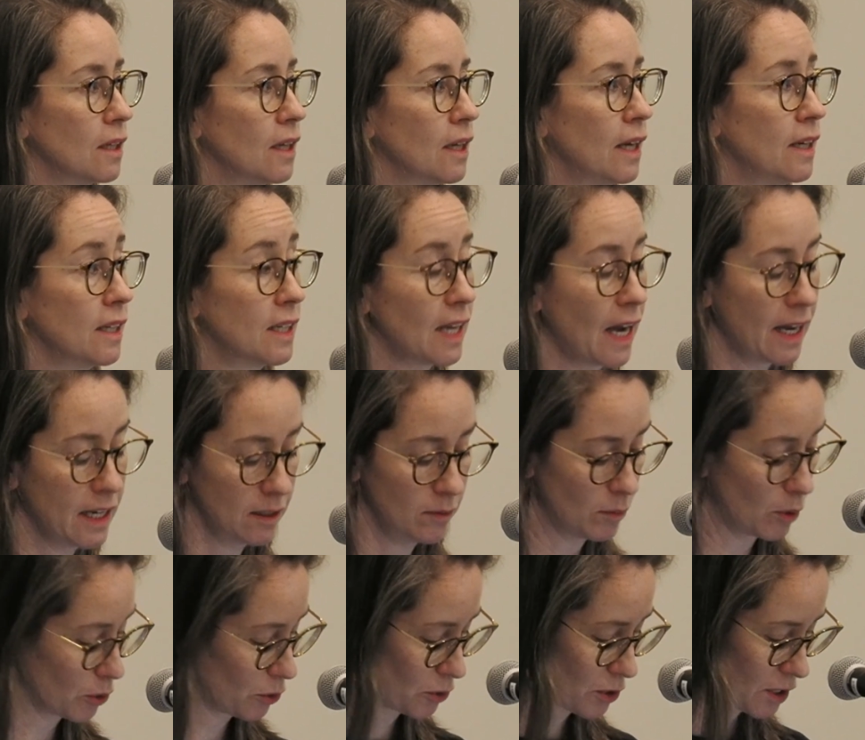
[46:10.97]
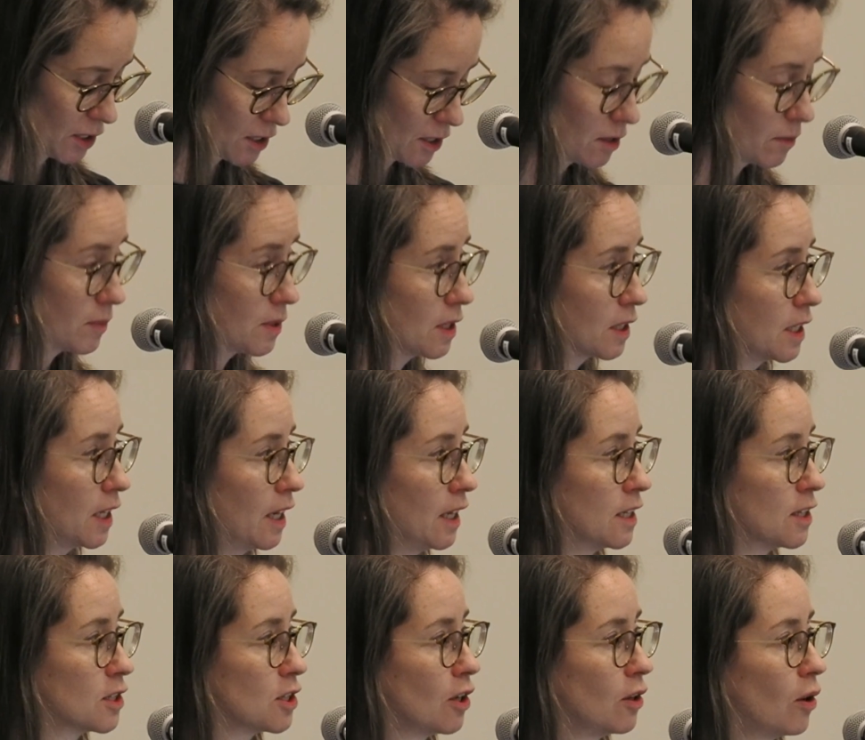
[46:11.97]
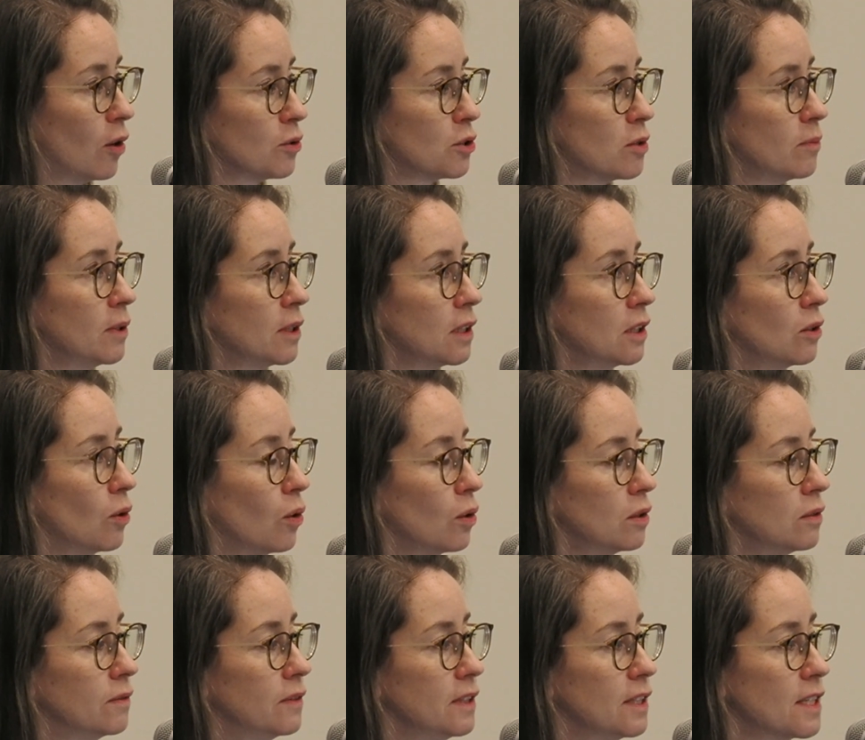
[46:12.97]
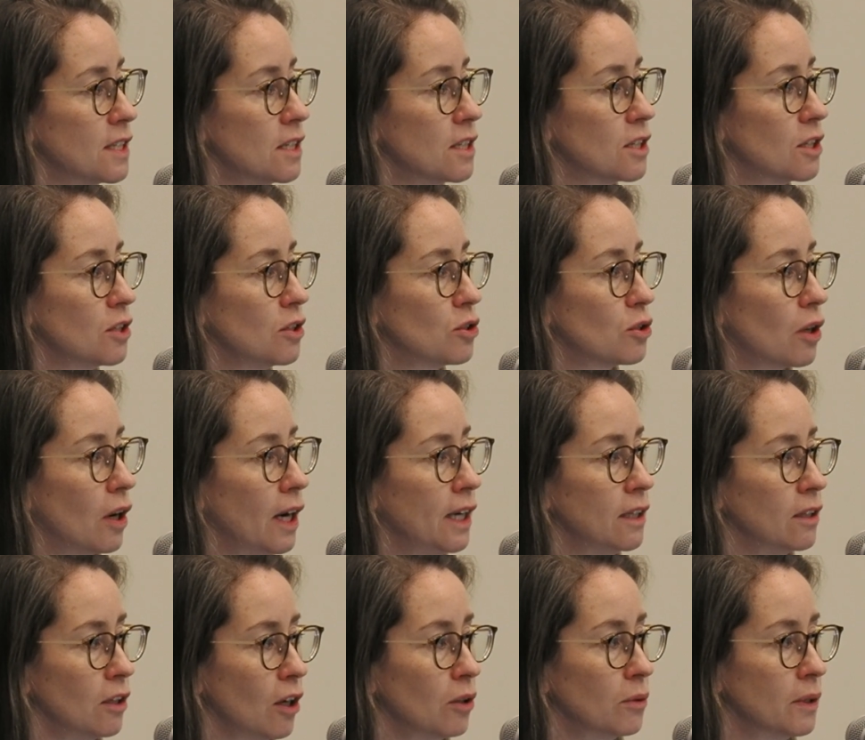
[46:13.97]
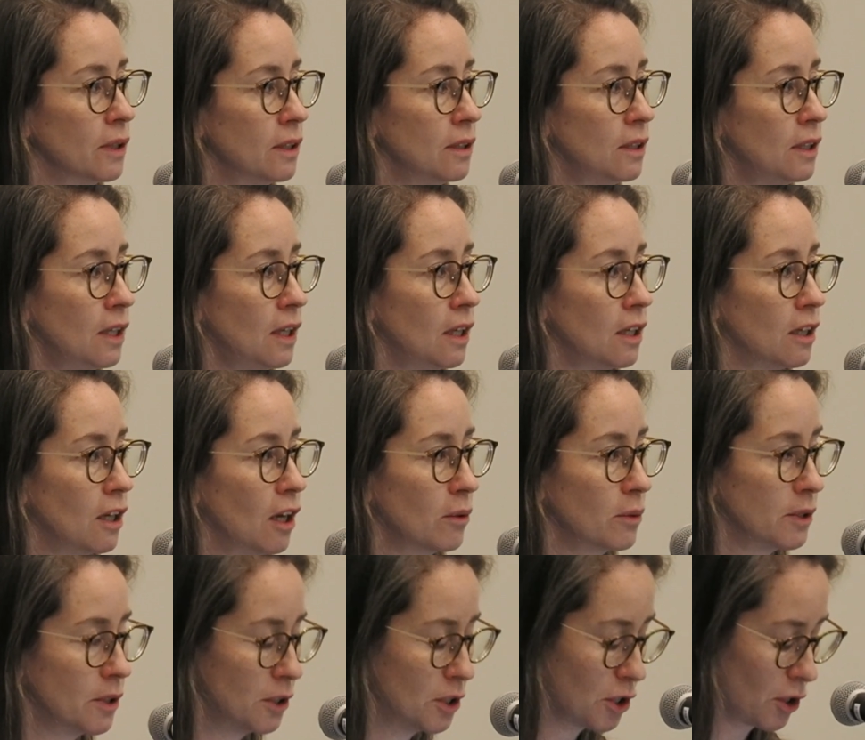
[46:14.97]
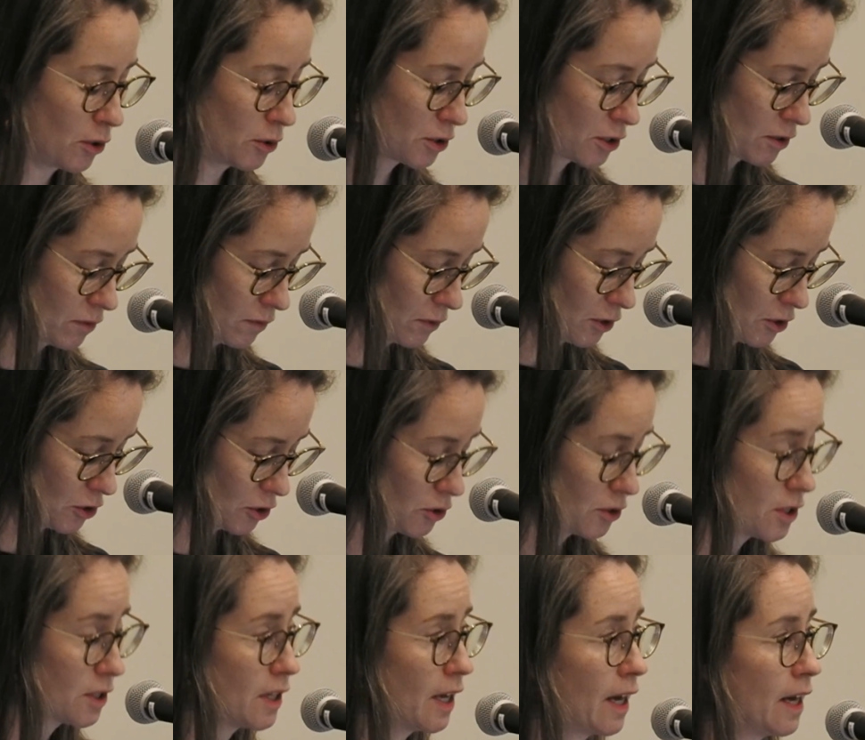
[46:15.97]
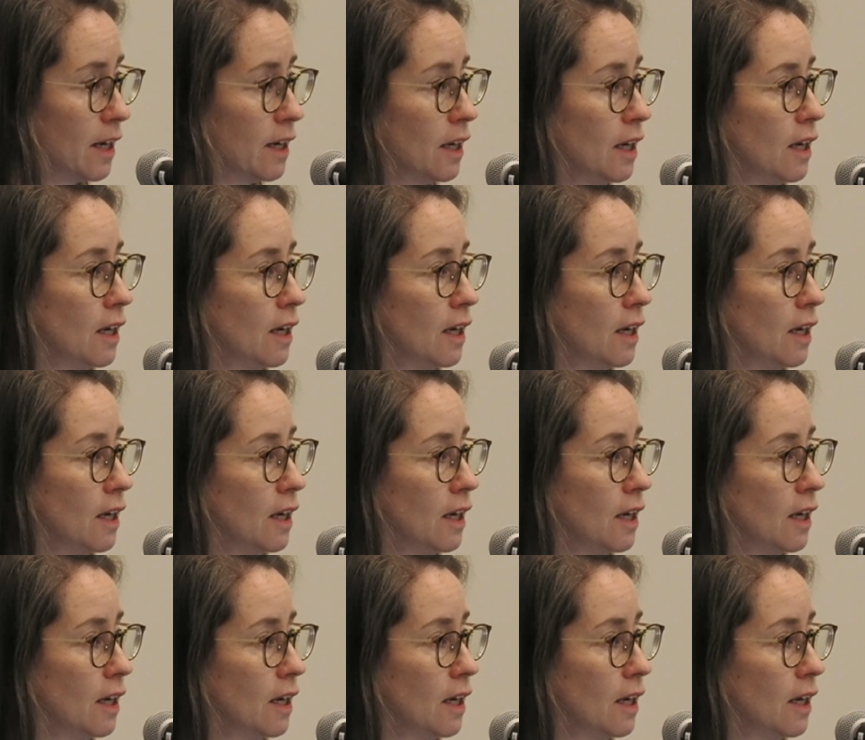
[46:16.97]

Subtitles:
And again, model systems again. So ultimately, all of this is to try and lower the dose and reduce that